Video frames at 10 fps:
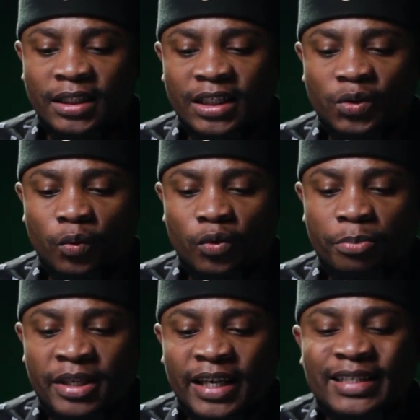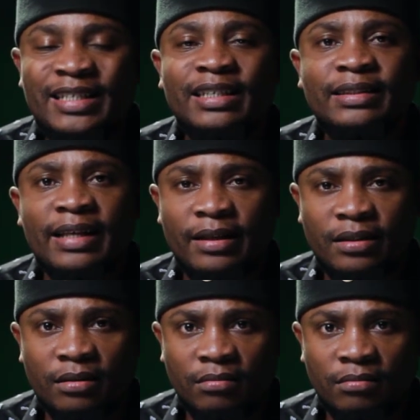This would be a tea
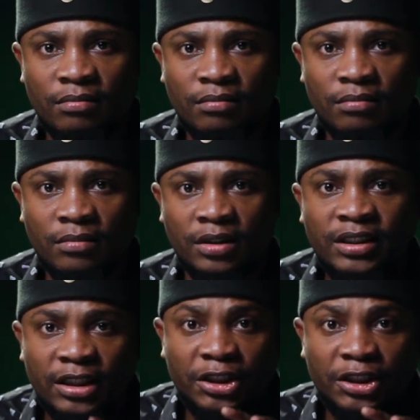set. This